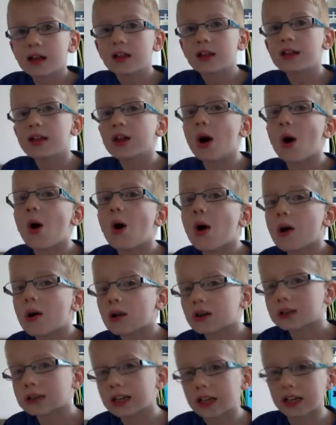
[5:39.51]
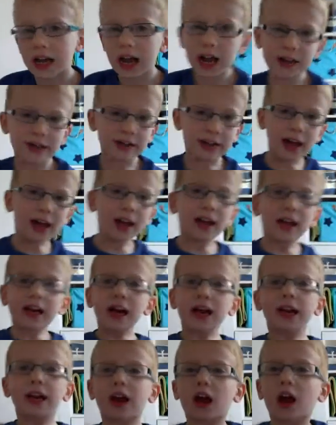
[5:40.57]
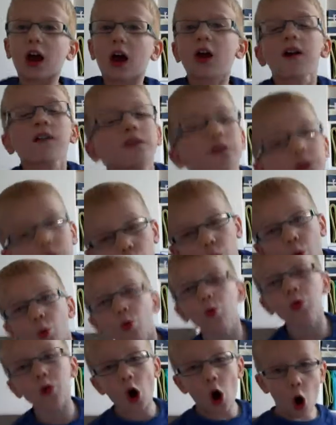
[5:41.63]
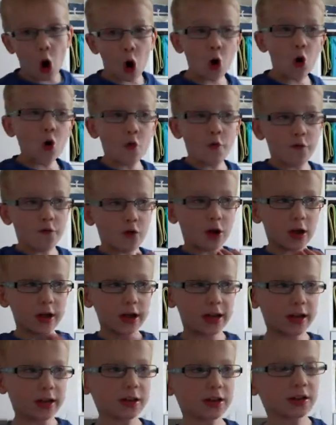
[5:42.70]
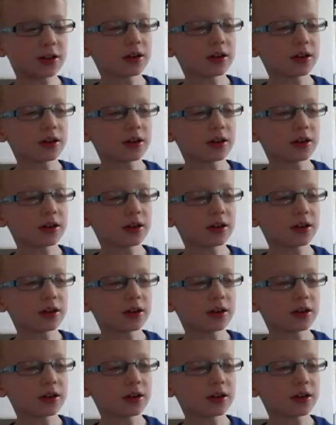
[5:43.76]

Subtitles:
the Arctic, and they're covered all over in